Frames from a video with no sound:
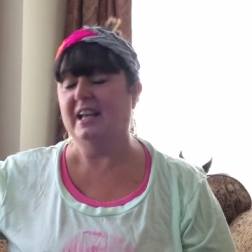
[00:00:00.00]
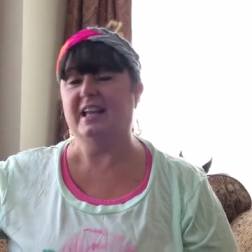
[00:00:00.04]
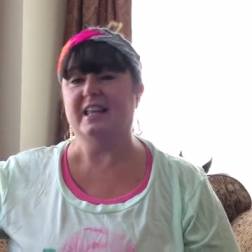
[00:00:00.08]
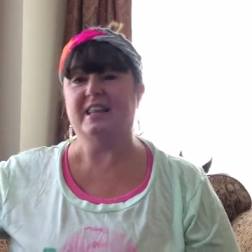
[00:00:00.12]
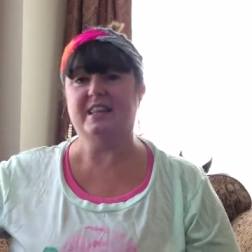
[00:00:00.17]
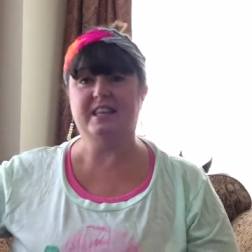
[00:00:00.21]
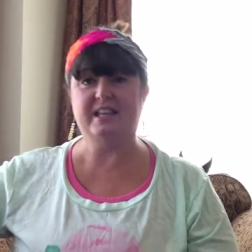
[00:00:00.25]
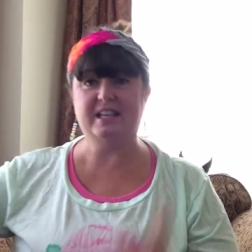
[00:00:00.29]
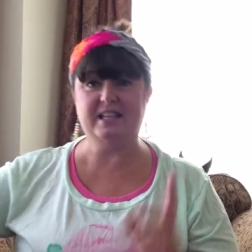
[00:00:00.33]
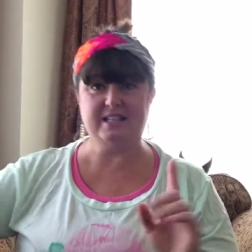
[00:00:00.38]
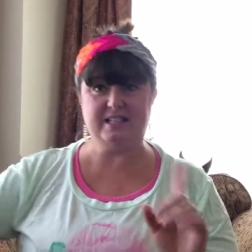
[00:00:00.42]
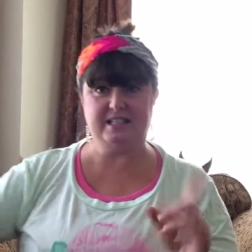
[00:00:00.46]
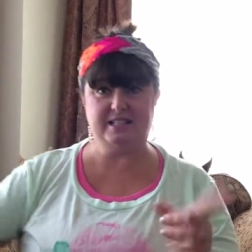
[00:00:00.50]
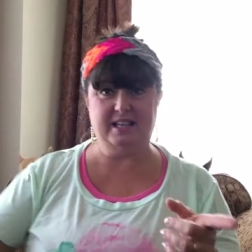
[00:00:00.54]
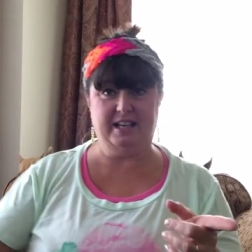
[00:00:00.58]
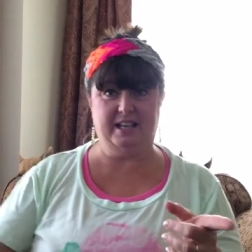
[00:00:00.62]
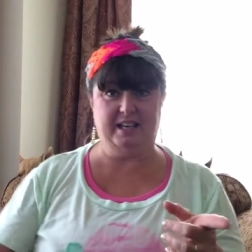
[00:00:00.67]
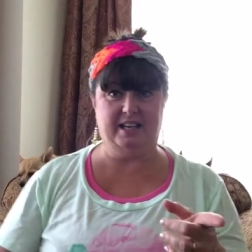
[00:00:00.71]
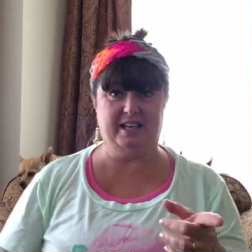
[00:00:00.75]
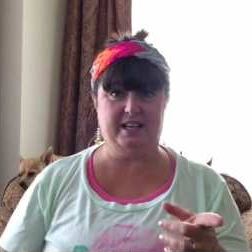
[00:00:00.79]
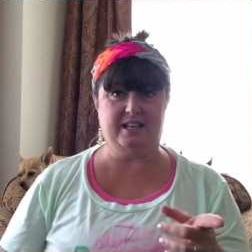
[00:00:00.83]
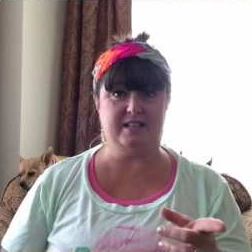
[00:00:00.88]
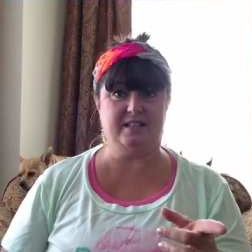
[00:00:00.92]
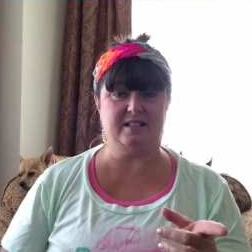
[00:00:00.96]
This
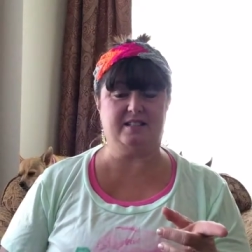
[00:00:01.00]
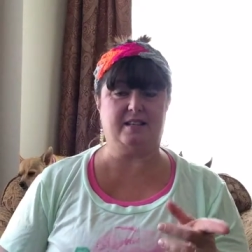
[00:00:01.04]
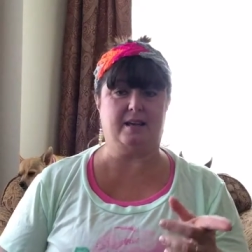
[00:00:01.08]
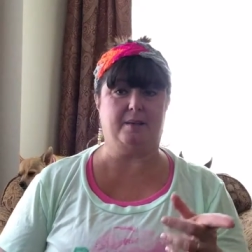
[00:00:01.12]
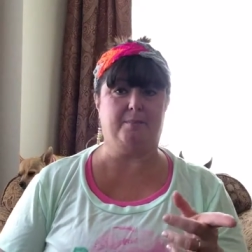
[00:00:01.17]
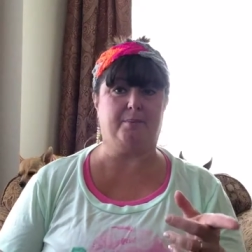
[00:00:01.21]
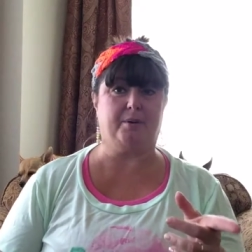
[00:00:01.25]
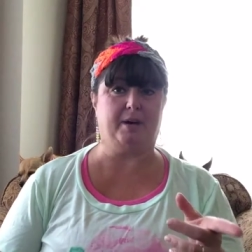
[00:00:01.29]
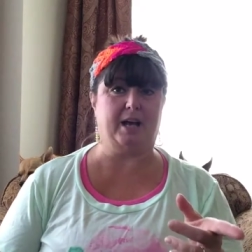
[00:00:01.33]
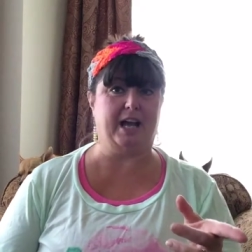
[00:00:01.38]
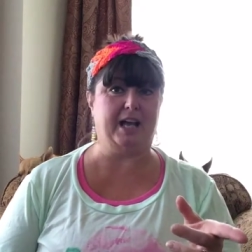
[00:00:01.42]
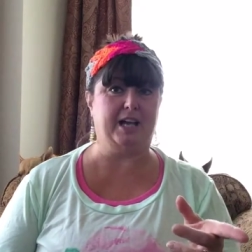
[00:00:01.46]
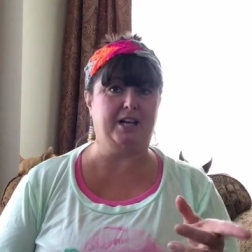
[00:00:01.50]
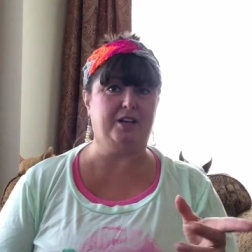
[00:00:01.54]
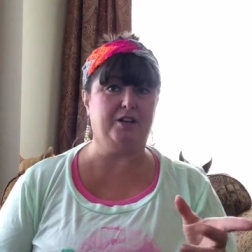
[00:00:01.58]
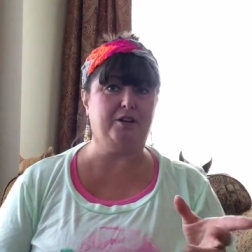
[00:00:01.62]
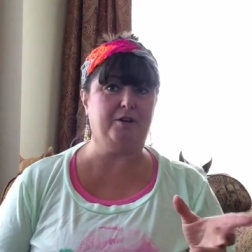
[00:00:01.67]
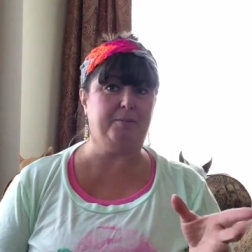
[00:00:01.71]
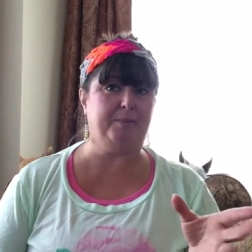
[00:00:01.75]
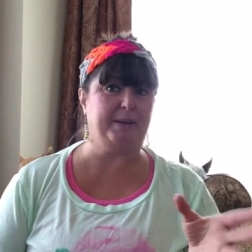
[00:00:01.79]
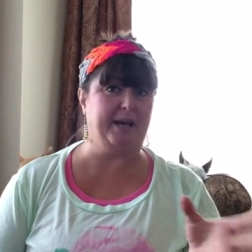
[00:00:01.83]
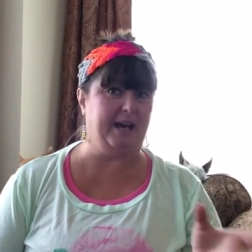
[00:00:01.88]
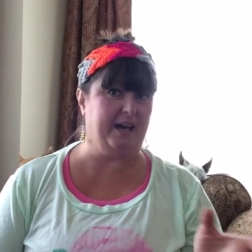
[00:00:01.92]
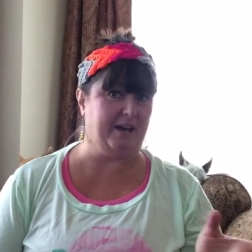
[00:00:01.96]
is a brand new
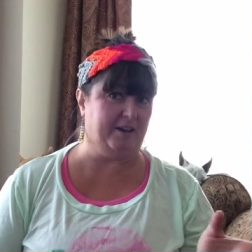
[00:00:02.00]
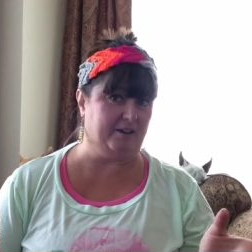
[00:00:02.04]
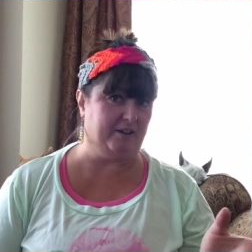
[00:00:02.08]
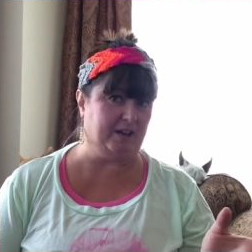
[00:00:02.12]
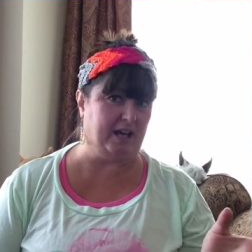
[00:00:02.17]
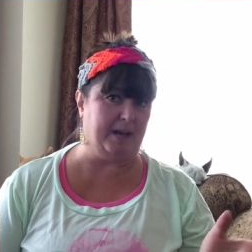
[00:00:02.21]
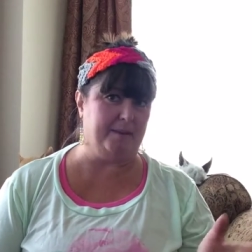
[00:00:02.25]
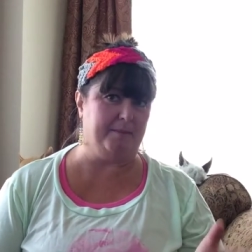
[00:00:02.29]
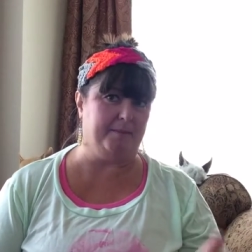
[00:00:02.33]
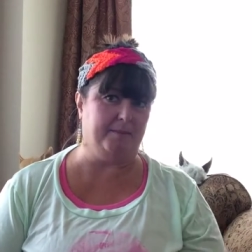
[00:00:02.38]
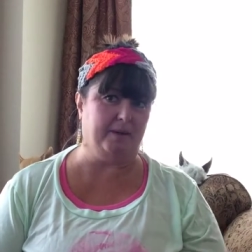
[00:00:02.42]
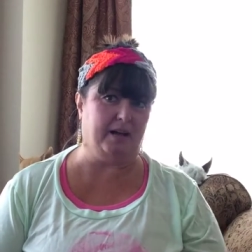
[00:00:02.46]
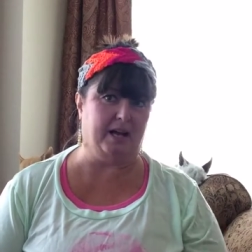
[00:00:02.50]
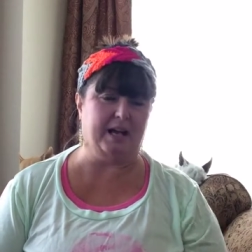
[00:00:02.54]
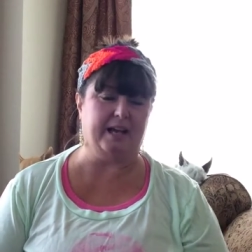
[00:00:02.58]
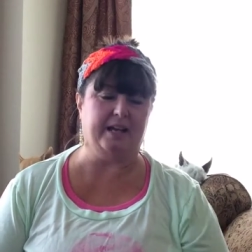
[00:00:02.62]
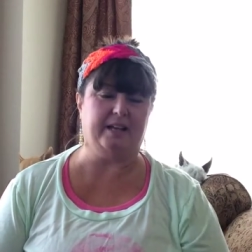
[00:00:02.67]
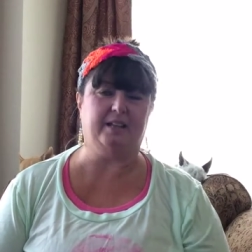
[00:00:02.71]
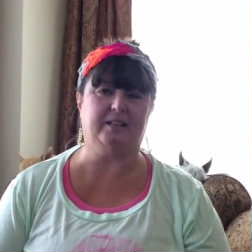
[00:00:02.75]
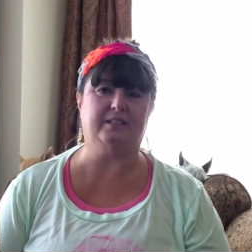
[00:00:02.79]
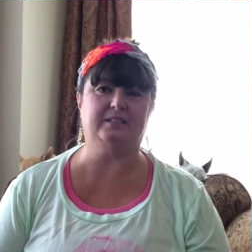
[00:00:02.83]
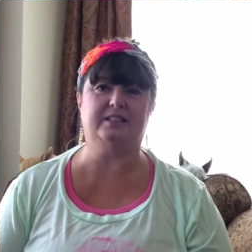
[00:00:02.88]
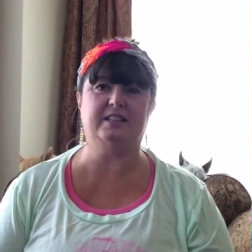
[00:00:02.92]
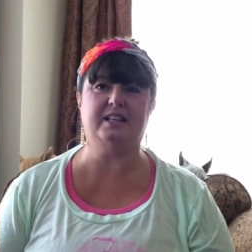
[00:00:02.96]
pattern. I,
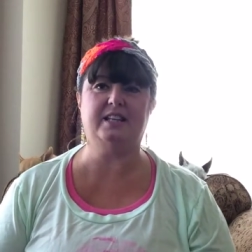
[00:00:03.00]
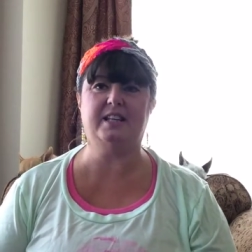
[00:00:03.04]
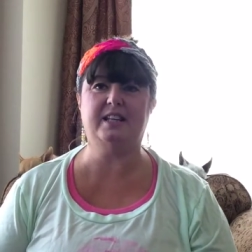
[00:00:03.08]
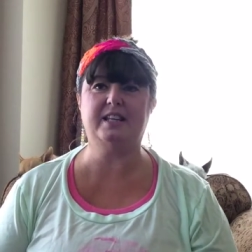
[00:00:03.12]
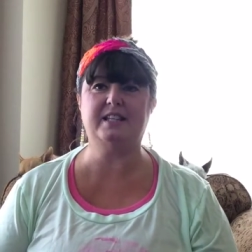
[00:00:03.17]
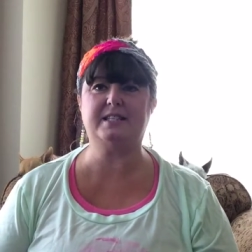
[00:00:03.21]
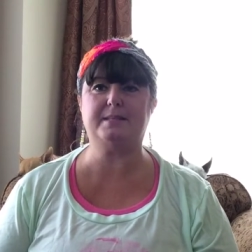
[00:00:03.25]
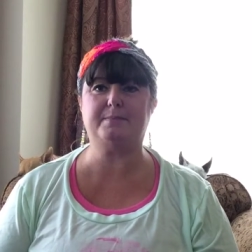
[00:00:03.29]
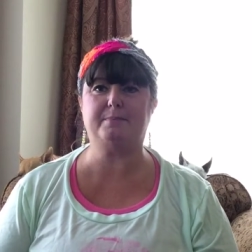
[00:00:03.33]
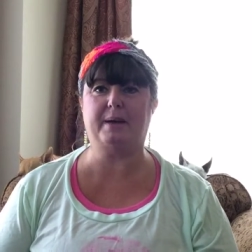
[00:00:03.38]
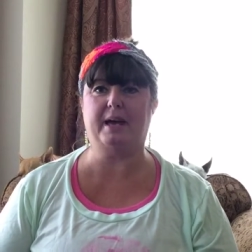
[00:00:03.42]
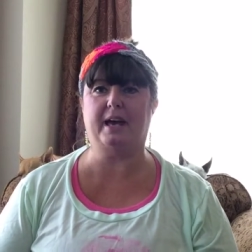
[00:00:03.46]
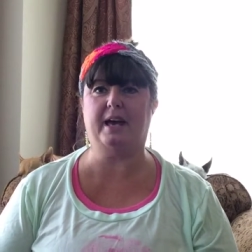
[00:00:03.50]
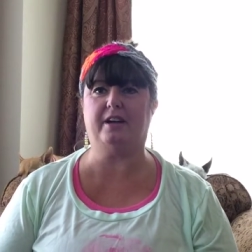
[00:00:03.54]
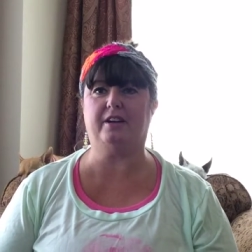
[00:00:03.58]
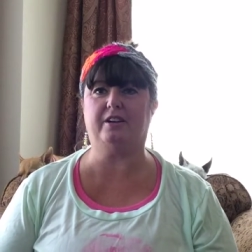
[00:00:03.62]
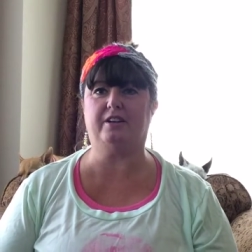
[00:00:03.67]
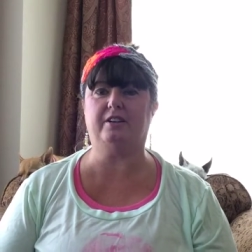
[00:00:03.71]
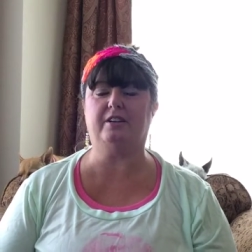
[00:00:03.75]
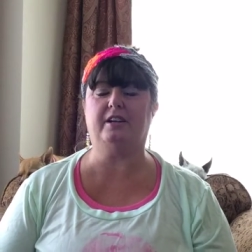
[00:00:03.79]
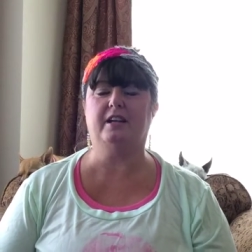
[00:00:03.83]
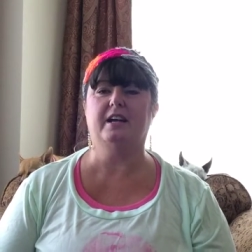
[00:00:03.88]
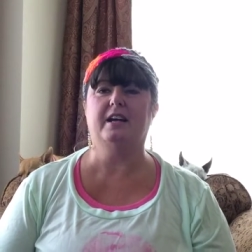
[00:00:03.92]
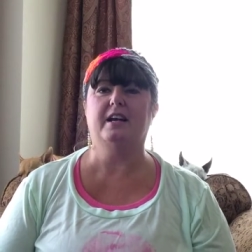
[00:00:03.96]
I did this
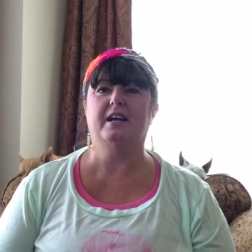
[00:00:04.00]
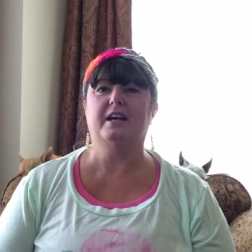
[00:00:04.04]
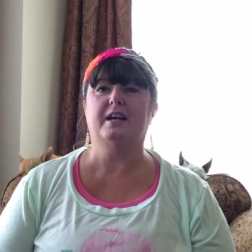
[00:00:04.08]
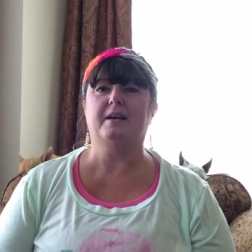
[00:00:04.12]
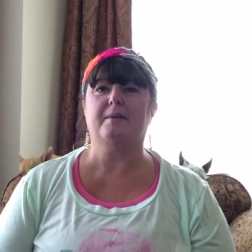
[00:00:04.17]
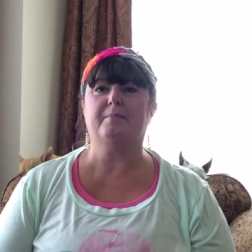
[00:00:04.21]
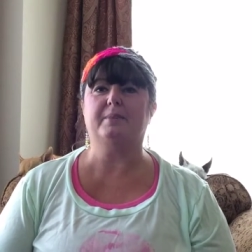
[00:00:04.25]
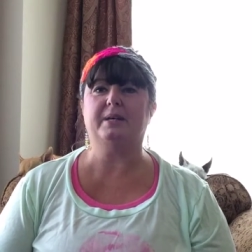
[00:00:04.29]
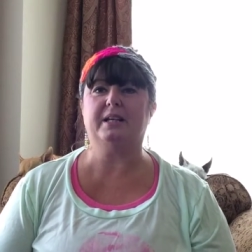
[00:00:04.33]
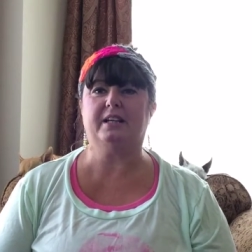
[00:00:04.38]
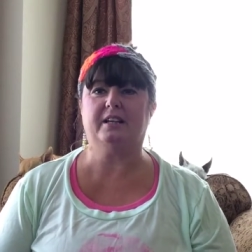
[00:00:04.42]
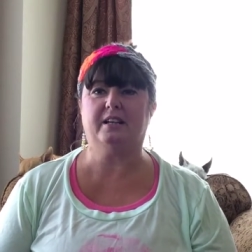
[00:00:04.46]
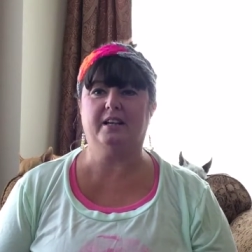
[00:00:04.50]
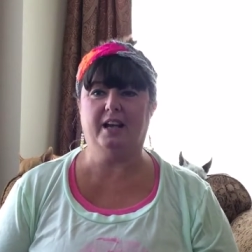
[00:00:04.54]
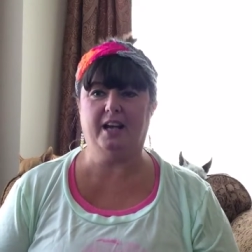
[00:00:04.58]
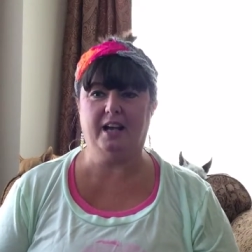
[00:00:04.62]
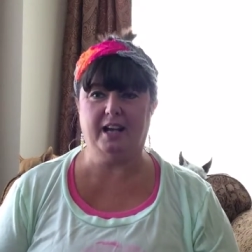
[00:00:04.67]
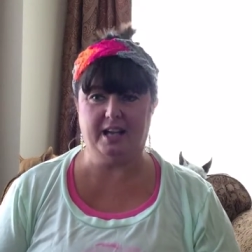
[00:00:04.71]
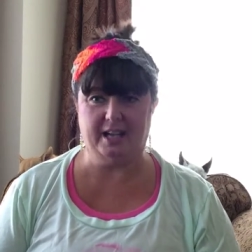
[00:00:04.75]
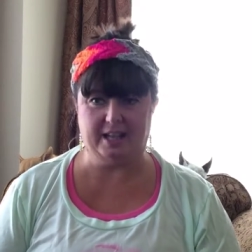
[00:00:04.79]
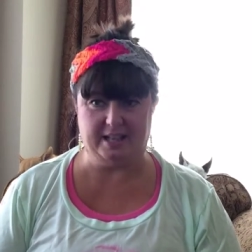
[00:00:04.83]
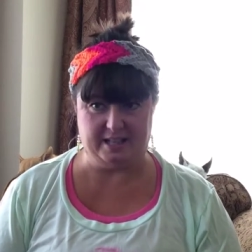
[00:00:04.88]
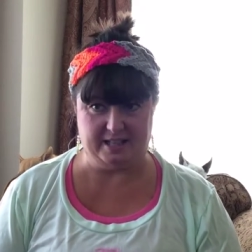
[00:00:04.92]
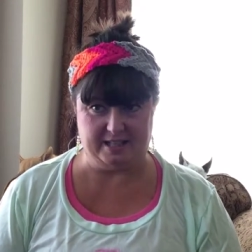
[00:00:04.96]
pattern
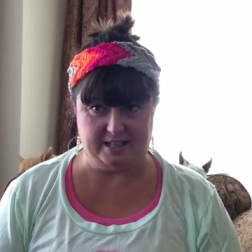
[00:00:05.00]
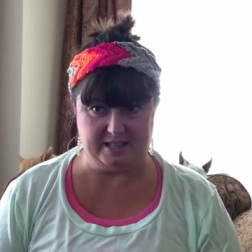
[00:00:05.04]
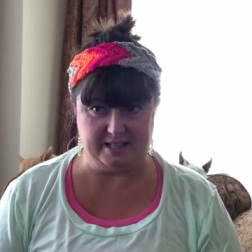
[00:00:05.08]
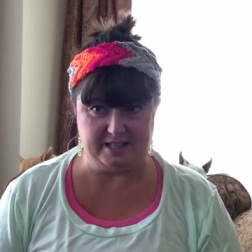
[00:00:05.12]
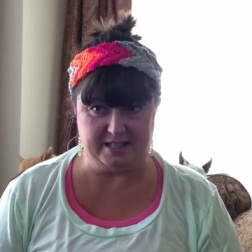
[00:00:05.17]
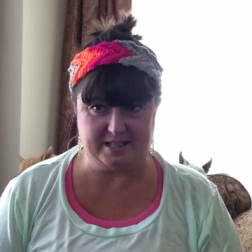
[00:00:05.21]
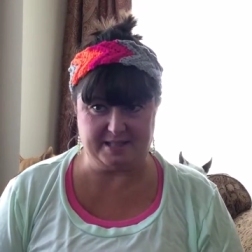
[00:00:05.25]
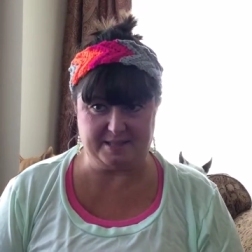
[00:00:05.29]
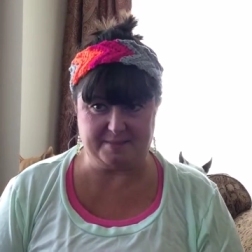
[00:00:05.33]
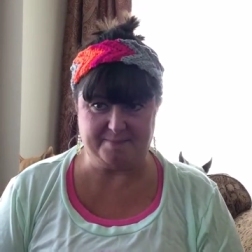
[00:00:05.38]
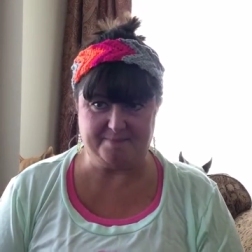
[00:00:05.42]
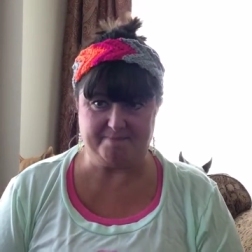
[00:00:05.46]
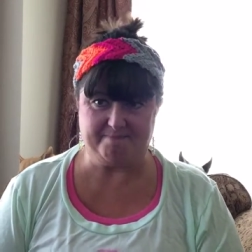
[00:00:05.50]
because,